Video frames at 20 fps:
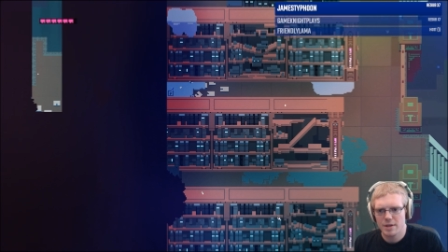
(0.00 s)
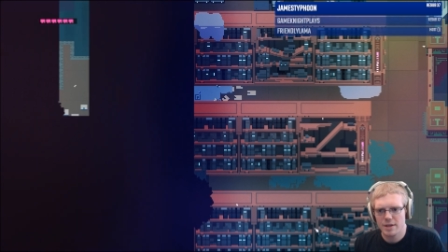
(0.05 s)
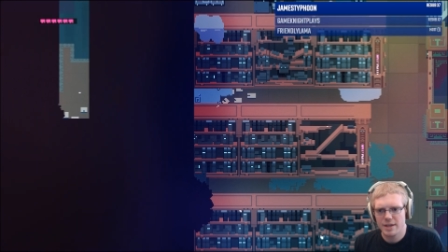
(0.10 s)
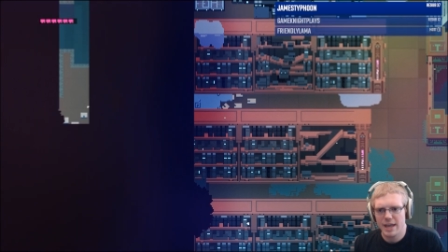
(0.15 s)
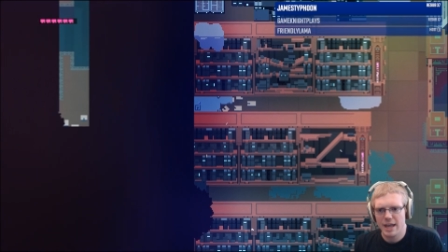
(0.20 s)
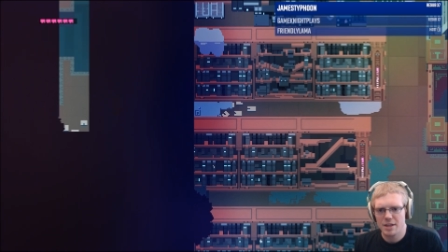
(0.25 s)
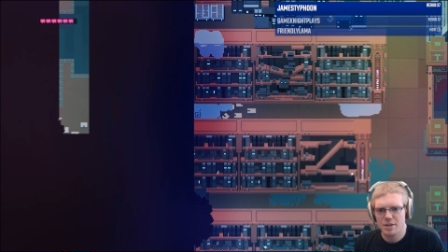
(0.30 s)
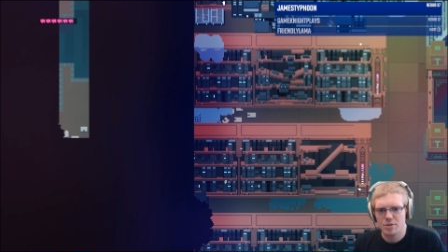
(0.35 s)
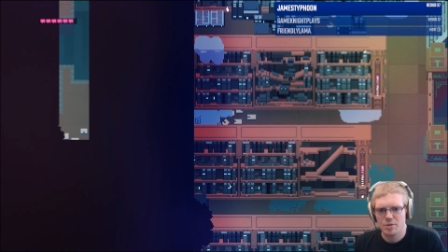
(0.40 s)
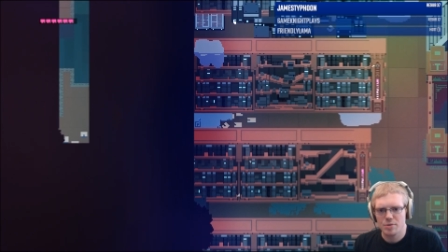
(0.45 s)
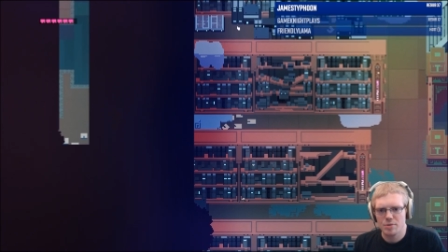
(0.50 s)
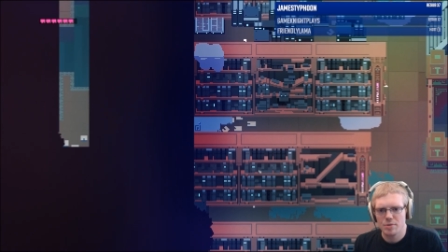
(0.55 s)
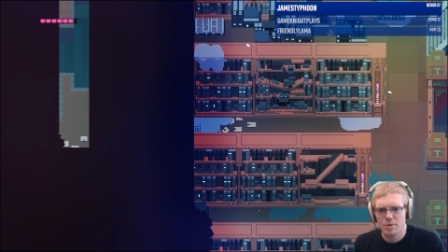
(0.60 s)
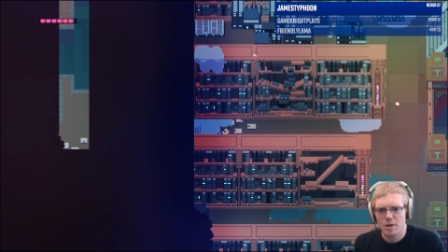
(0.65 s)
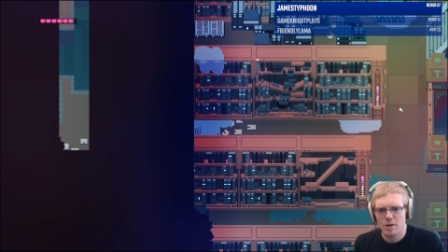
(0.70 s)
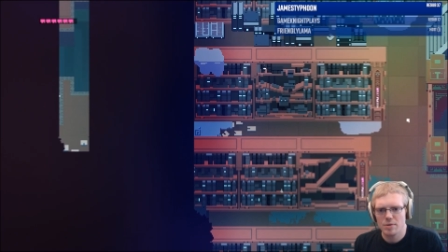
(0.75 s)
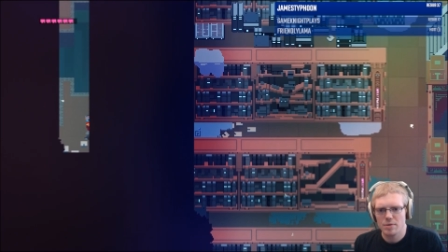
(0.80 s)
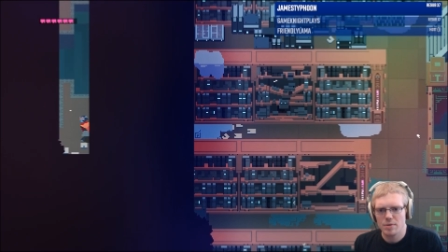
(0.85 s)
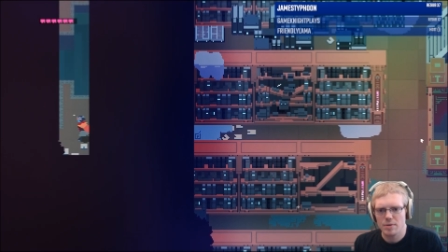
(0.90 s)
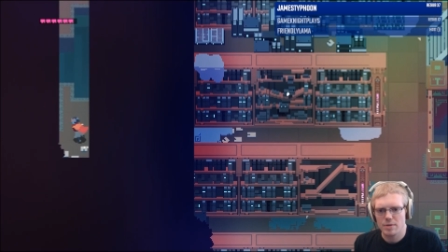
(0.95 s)
get to.
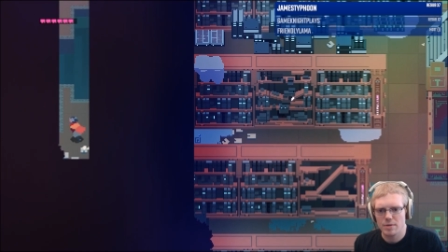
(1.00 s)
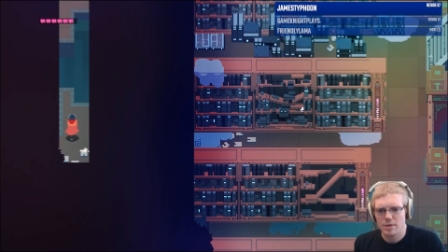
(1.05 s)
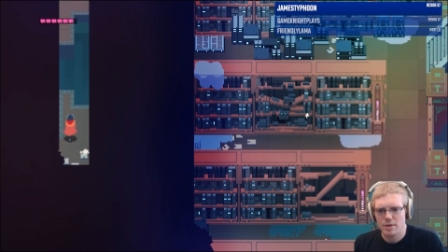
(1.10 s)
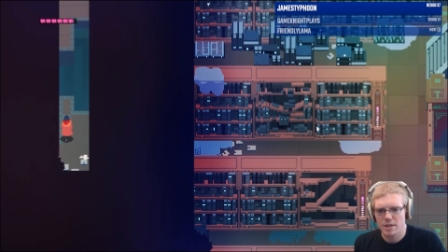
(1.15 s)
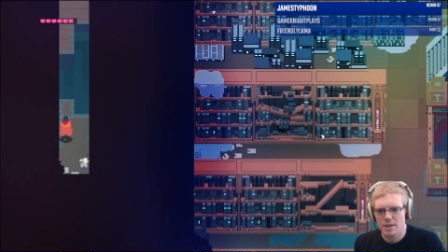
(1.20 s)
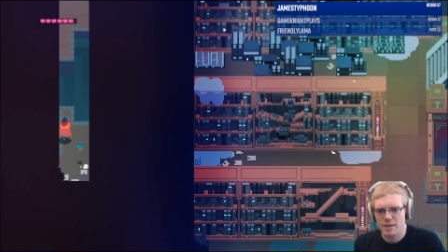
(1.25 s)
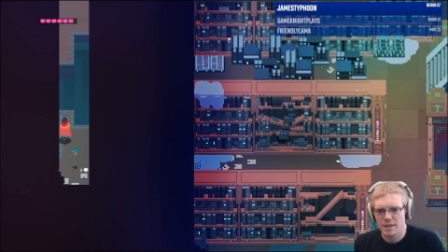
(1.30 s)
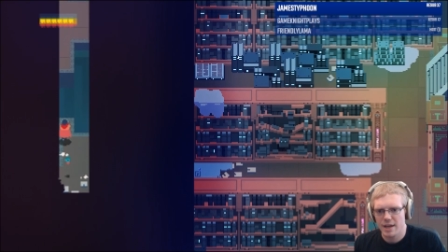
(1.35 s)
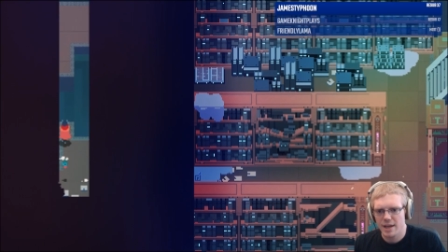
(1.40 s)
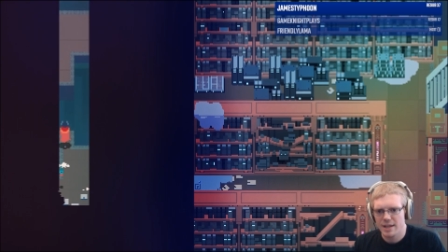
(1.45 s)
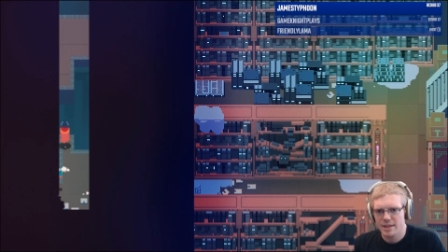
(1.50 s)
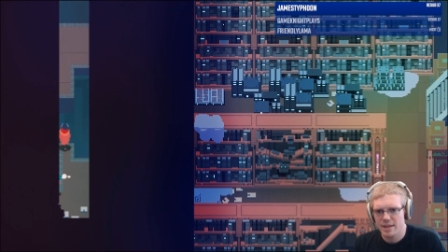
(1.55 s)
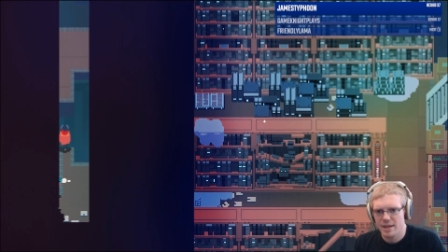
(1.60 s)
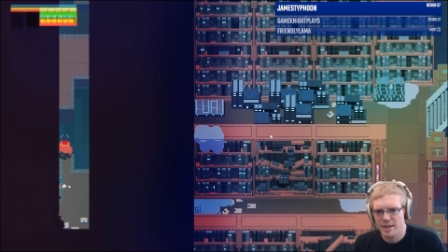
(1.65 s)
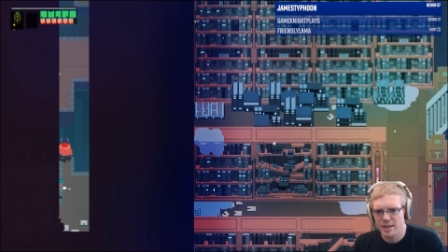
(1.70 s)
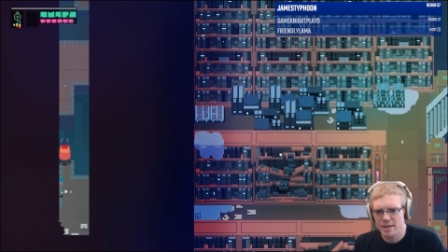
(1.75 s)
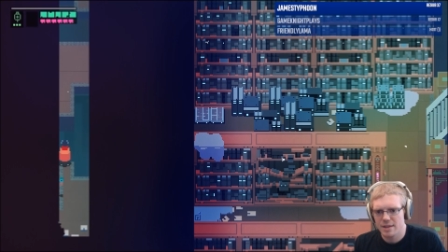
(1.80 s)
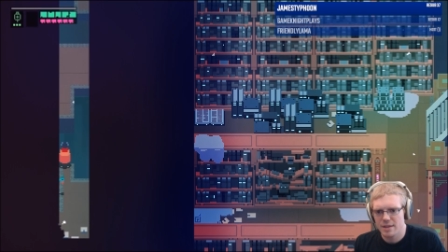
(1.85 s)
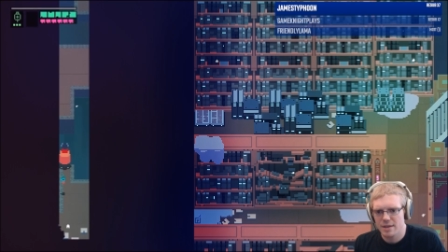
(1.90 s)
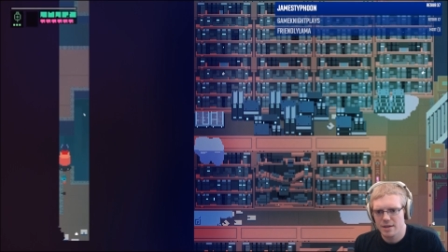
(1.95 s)
Oh, look at that.
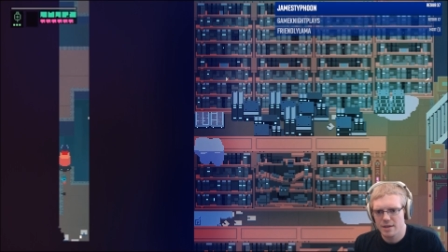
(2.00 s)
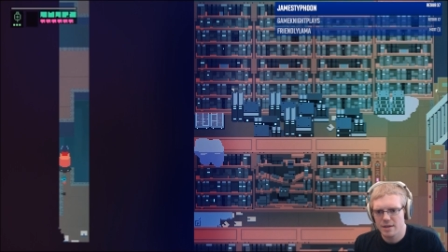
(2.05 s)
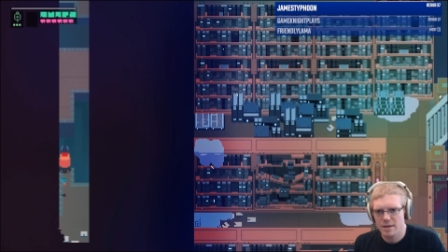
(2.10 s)
That's a